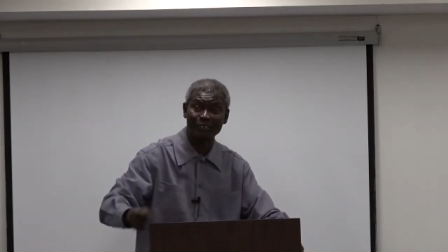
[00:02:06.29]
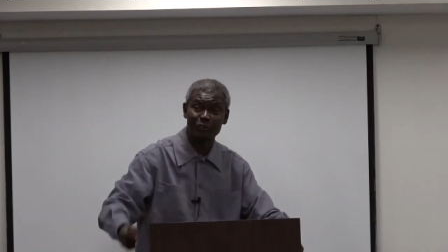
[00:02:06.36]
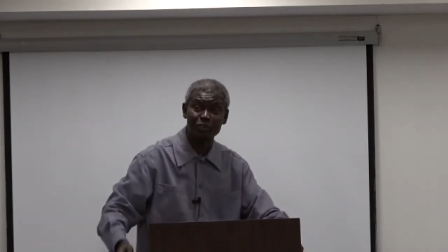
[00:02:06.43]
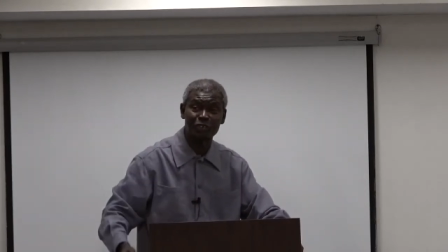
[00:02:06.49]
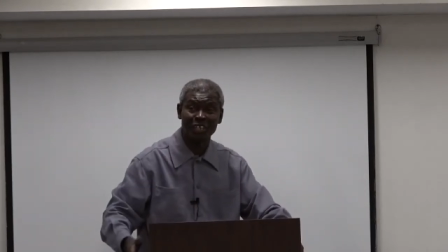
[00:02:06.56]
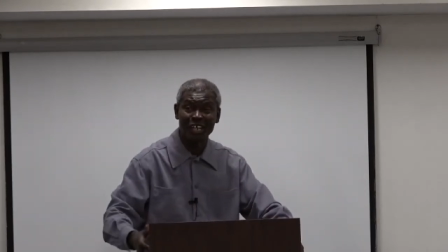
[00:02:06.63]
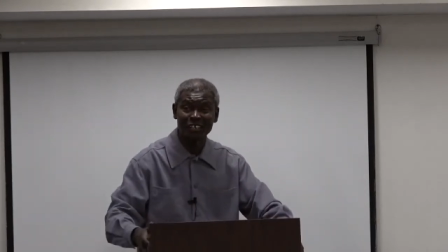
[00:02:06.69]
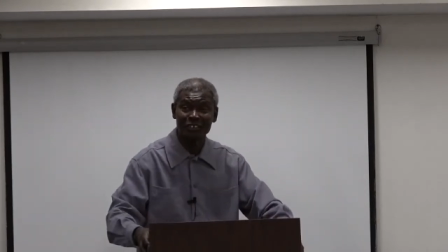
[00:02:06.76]
To
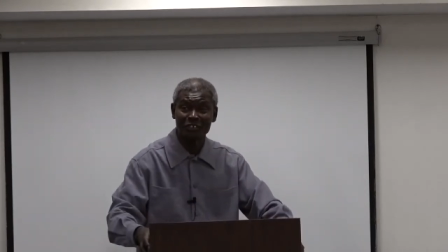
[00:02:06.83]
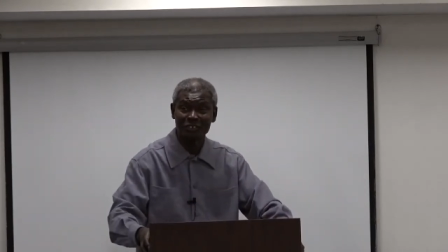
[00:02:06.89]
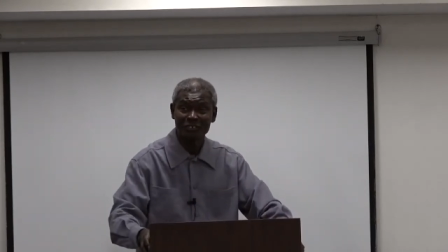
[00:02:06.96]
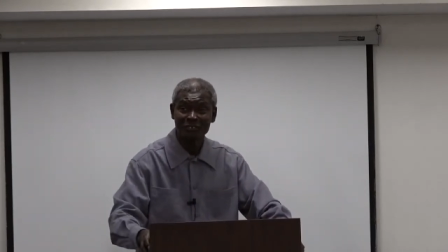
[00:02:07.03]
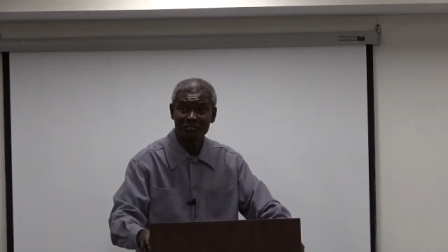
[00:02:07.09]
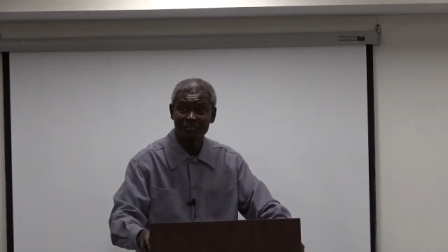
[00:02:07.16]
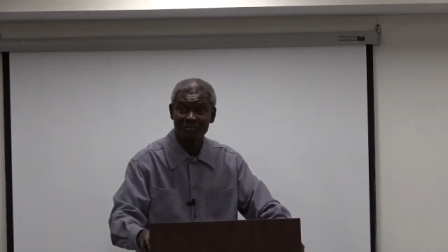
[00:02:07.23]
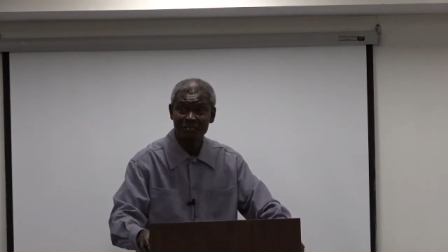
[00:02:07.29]
church?
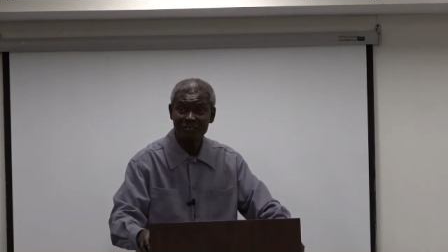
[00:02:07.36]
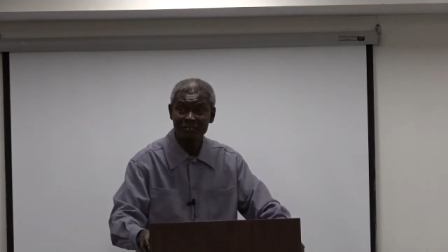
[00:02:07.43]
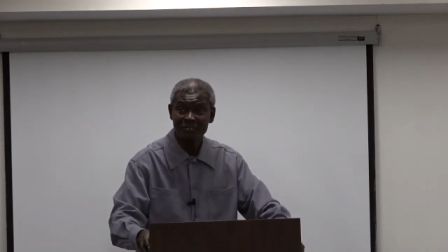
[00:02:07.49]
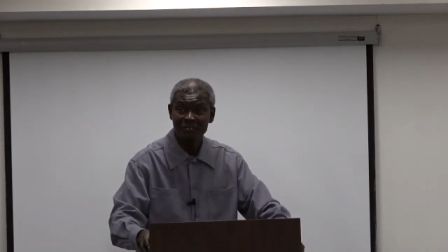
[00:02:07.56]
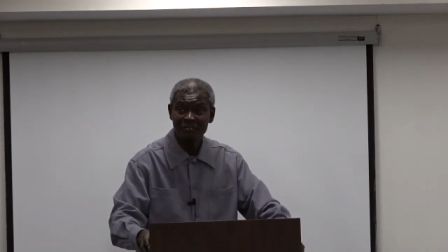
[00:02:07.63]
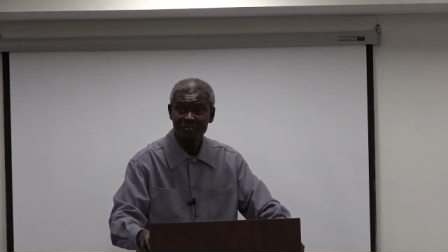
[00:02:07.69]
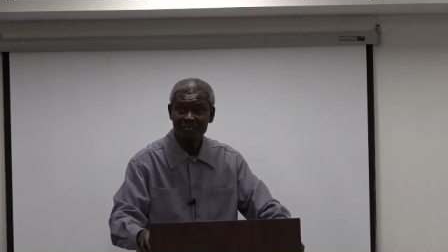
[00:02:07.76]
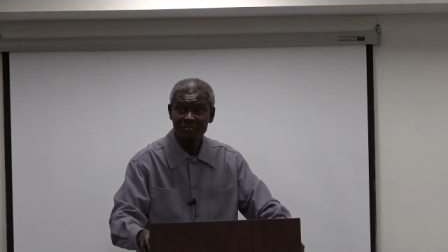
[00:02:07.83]

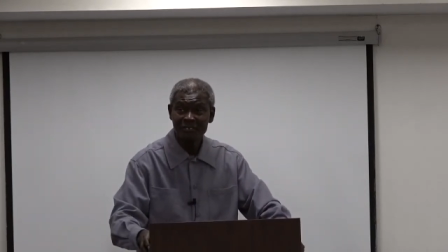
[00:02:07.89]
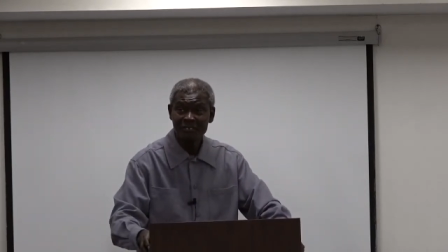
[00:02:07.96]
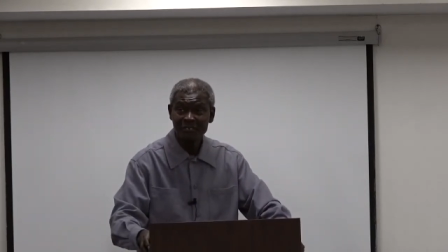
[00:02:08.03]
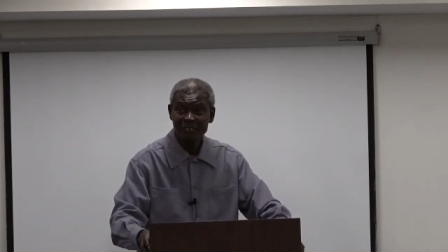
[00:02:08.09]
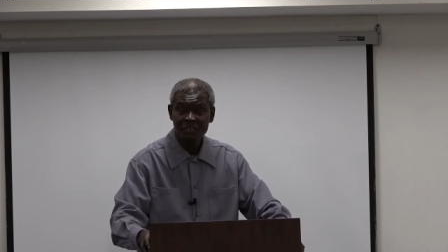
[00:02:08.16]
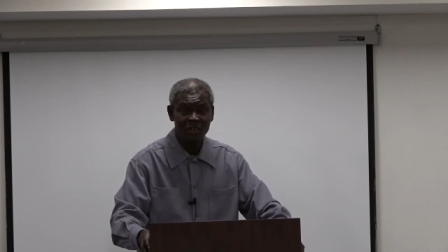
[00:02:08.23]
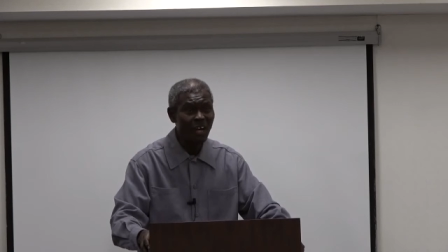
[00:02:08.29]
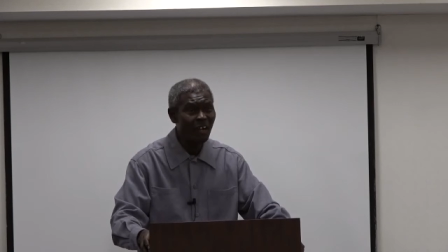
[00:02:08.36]

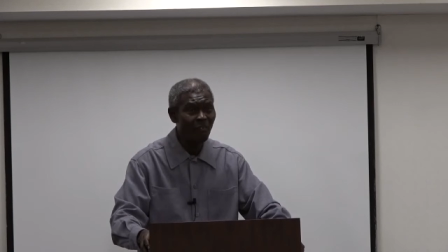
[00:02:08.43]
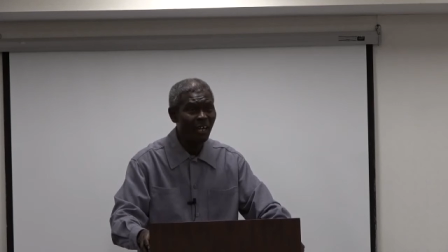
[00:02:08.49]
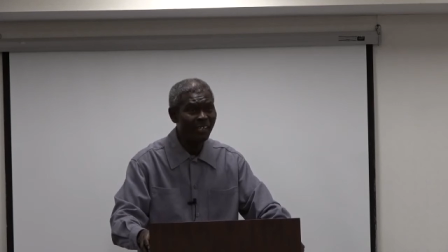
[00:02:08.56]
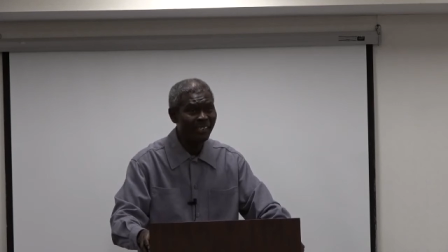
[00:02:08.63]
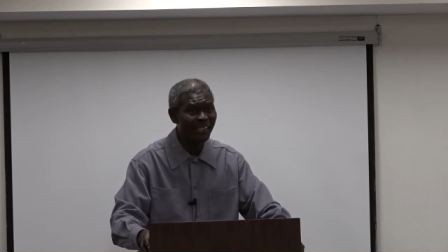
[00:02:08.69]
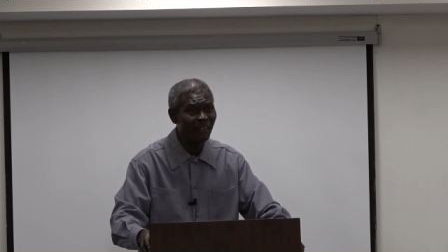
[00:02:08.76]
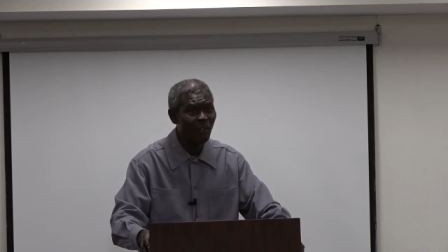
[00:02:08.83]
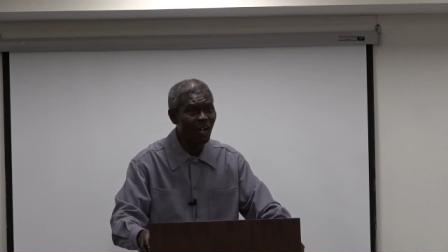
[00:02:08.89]
What
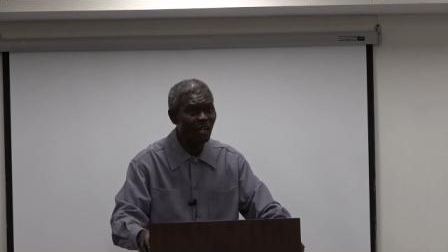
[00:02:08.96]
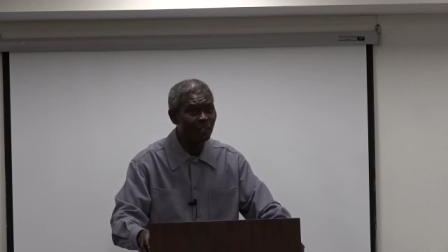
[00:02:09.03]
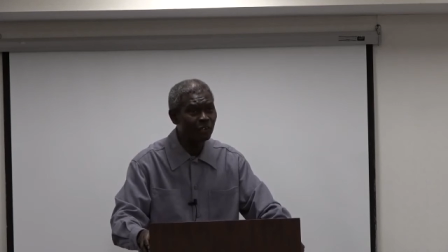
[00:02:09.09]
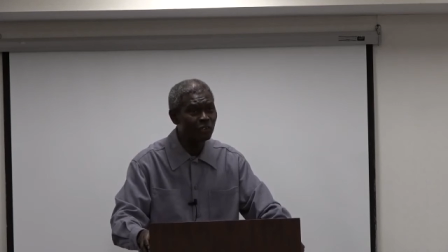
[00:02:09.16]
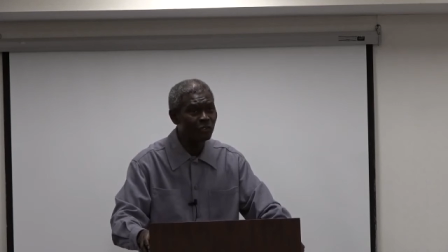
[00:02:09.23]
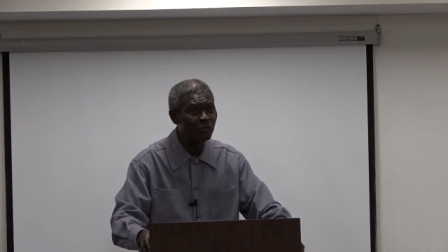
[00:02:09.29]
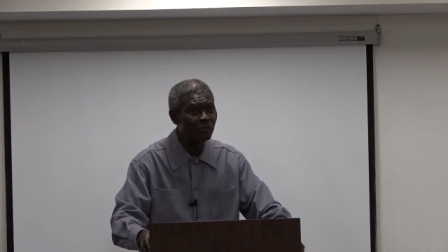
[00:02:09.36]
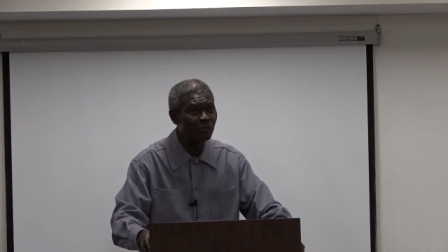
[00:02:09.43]
did he call you
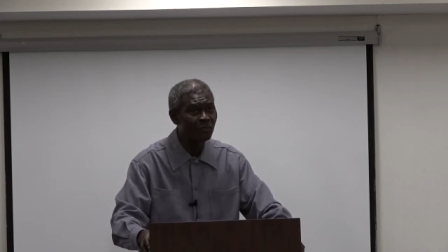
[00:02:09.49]
to?